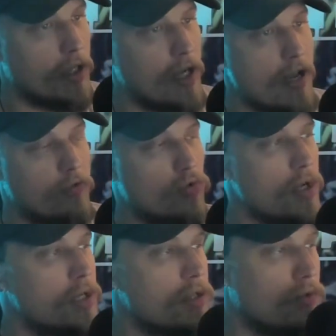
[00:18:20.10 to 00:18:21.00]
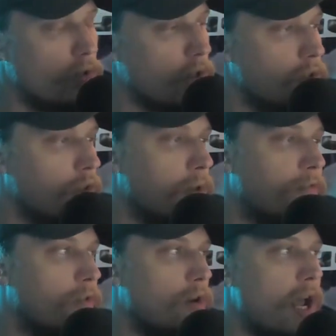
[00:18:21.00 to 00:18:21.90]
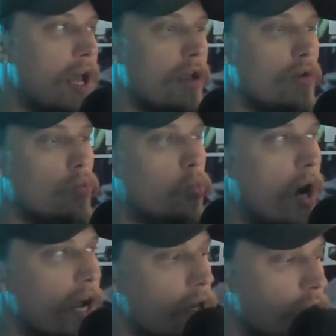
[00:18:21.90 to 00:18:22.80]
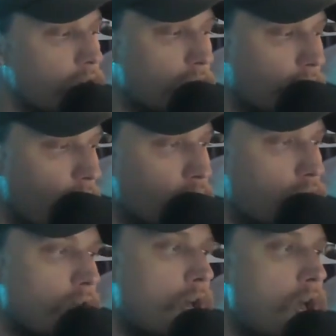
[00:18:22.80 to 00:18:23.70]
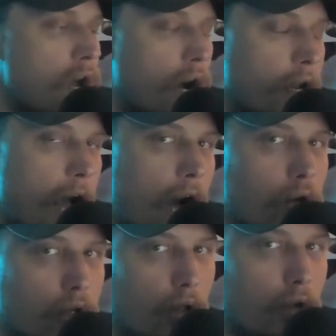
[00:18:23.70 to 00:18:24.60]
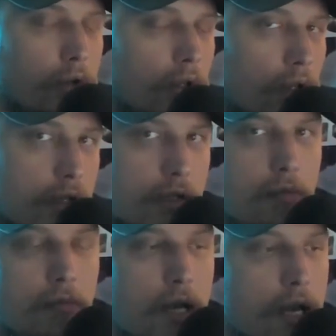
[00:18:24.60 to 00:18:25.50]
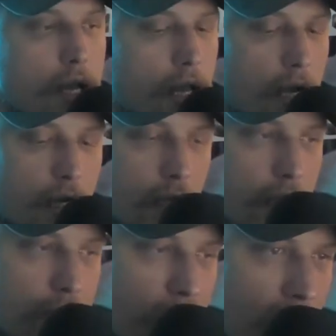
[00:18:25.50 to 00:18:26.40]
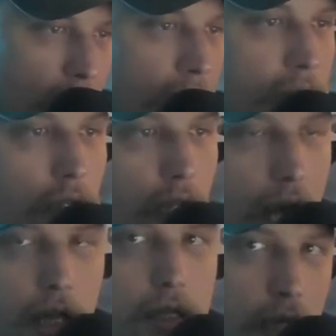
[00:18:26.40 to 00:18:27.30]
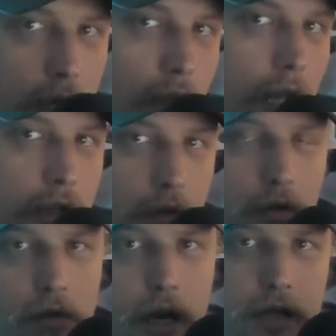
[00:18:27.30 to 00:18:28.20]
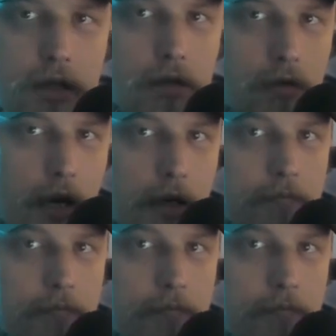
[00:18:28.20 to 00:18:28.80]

and kind of greases the wheels a little bit for a wider discussion on how colonialism is behind a lot of this ecological crisis, right?